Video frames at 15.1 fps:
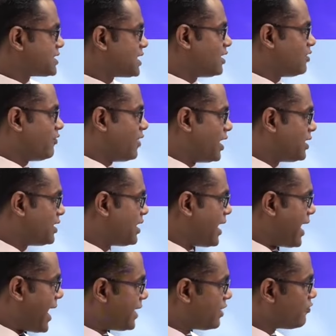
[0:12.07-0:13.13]
SL1
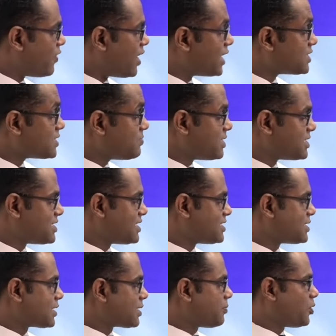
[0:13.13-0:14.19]
Advanced
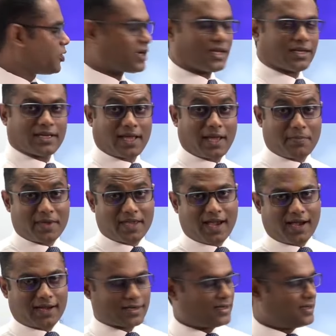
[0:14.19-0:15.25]
Business Reporting
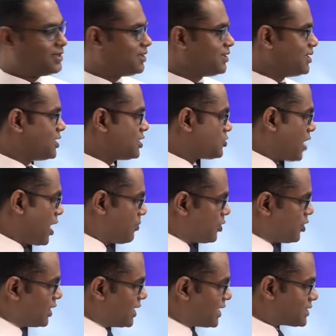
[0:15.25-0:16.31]
ABR. So I
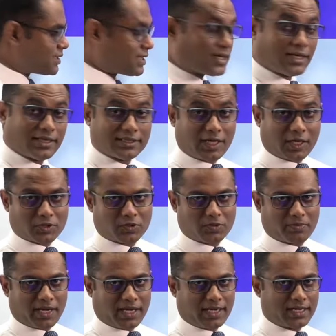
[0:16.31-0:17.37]
am your lecturer
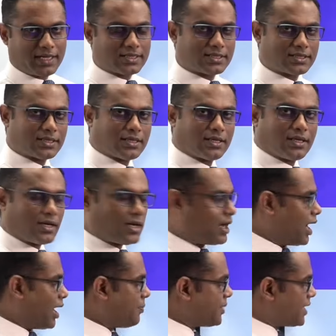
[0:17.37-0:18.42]
Dasun Mendis.
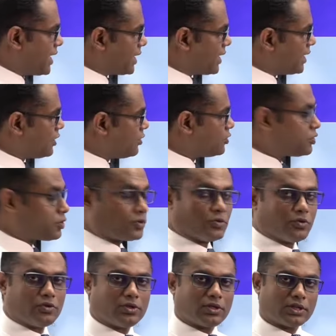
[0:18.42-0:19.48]
I am taking you
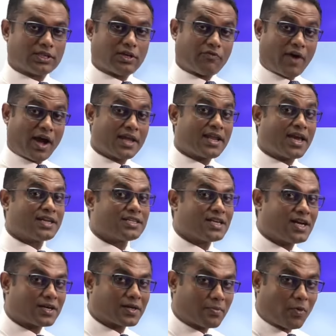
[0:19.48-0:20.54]
through the
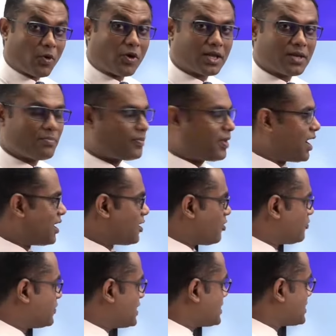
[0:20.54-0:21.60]
financial reporting part
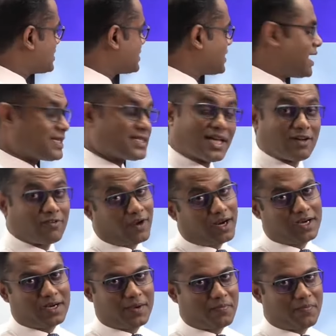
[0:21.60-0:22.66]
of this
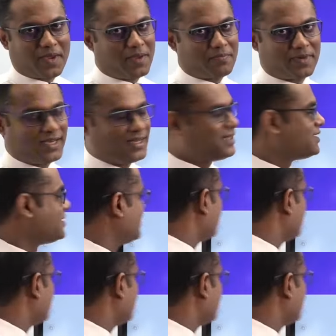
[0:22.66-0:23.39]
SL1 paper.